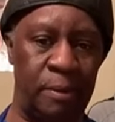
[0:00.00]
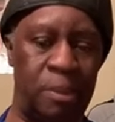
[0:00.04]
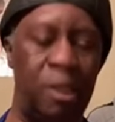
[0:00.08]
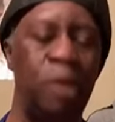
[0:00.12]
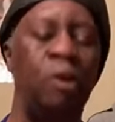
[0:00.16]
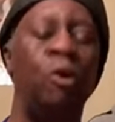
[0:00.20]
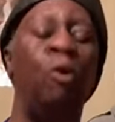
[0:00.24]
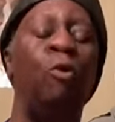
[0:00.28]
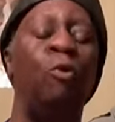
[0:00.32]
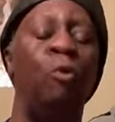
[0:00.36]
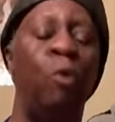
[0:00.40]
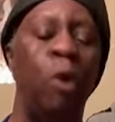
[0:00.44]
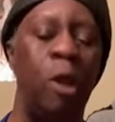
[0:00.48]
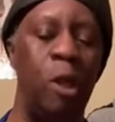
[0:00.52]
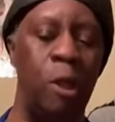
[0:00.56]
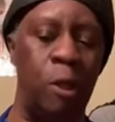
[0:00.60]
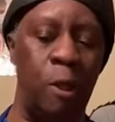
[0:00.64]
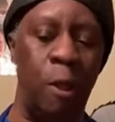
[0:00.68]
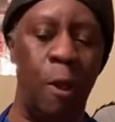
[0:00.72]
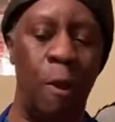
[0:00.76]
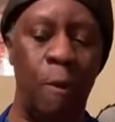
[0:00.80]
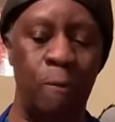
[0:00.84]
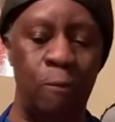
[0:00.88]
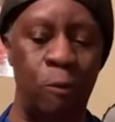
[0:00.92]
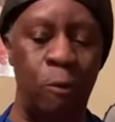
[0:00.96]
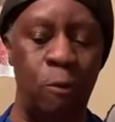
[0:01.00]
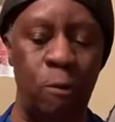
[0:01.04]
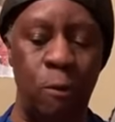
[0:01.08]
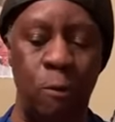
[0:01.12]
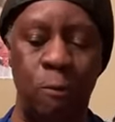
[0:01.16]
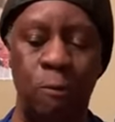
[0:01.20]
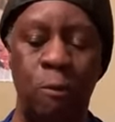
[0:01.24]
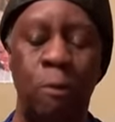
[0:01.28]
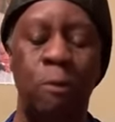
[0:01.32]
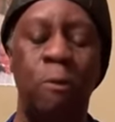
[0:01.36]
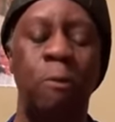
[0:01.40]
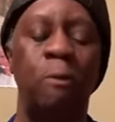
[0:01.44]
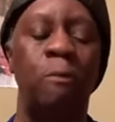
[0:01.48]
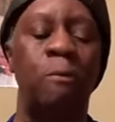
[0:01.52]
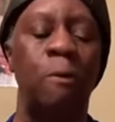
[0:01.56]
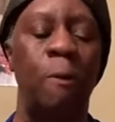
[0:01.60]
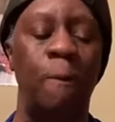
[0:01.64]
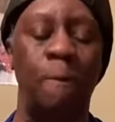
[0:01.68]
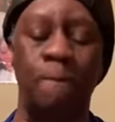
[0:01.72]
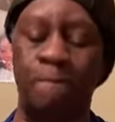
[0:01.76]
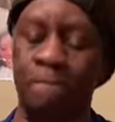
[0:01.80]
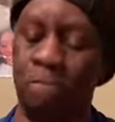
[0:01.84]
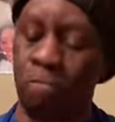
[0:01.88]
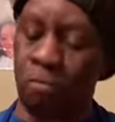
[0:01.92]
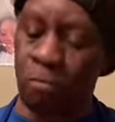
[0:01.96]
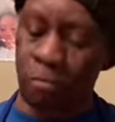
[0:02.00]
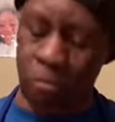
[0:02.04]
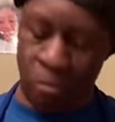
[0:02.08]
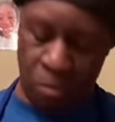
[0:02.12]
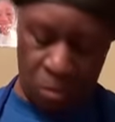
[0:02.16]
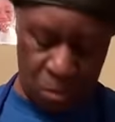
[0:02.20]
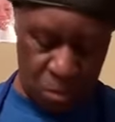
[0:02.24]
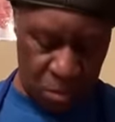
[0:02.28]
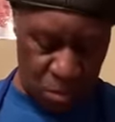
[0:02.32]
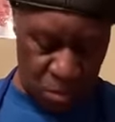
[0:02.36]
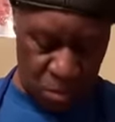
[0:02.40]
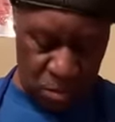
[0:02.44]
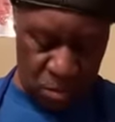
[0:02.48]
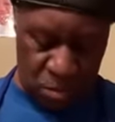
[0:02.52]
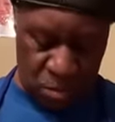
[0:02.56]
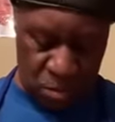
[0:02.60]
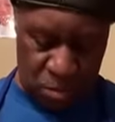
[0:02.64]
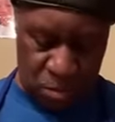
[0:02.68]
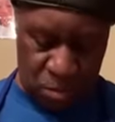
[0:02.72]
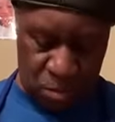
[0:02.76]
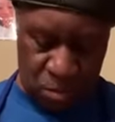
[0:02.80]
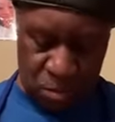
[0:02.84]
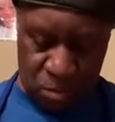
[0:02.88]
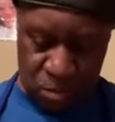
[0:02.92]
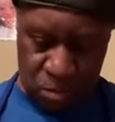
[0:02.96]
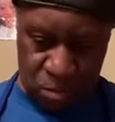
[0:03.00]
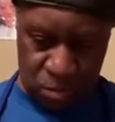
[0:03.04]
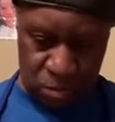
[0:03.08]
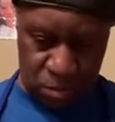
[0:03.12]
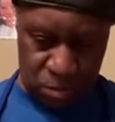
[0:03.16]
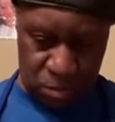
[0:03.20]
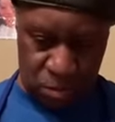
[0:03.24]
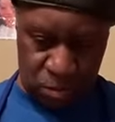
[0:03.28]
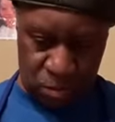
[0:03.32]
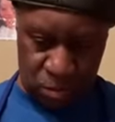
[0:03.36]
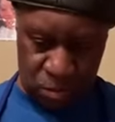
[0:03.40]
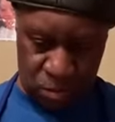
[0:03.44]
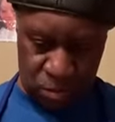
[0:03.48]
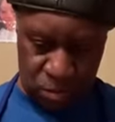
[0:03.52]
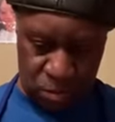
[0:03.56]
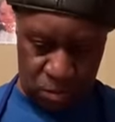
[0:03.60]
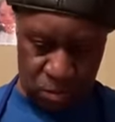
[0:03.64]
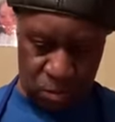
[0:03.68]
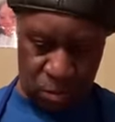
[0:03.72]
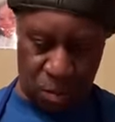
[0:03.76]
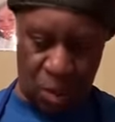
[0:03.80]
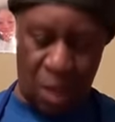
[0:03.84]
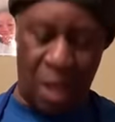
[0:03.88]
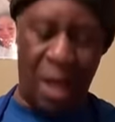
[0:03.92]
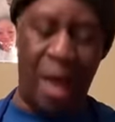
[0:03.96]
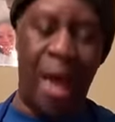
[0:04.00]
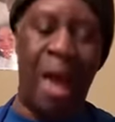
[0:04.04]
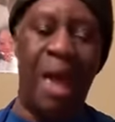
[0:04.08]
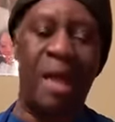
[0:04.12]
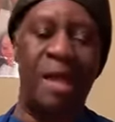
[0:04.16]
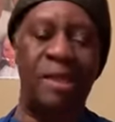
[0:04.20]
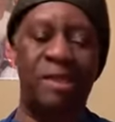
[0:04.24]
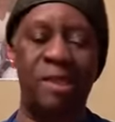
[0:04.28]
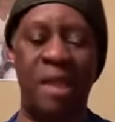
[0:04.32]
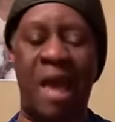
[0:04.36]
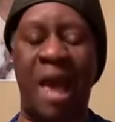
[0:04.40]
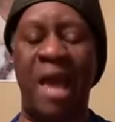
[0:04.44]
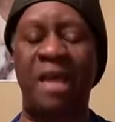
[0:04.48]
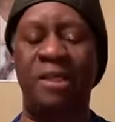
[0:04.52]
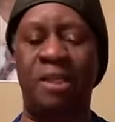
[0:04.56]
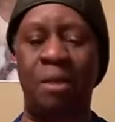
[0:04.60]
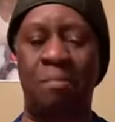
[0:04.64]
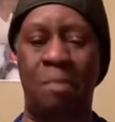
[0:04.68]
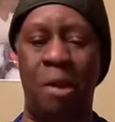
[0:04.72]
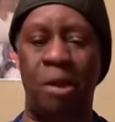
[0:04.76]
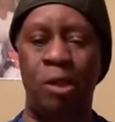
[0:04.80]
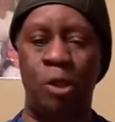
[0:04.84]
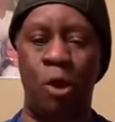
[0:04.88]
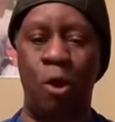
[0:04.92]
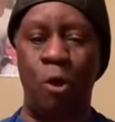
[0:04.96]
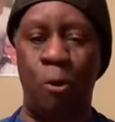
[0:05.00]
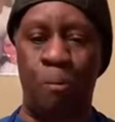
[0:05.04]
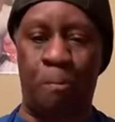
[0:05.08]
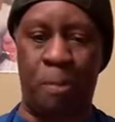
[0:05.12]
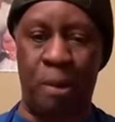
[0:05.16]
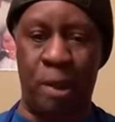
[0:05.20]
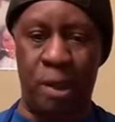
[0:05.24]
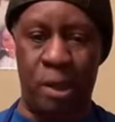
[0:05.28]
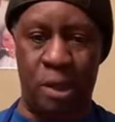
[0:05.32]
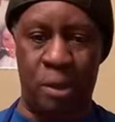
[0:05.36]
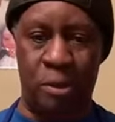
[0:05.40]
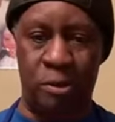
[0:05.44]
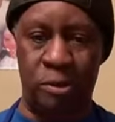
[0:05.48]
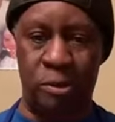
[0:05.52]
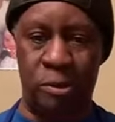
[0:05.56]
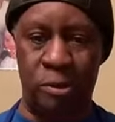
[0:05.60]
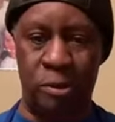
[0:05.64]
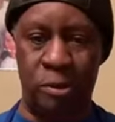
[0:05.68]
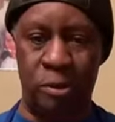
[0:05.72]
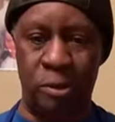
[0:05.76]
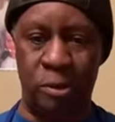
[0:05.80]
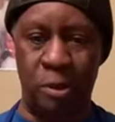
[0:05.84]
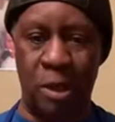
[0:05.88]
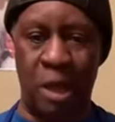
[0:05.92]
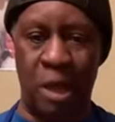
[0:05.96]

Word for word: See, you really, you, you, you, you. Mm-hmm. I, see, I didn't take my nerve pills.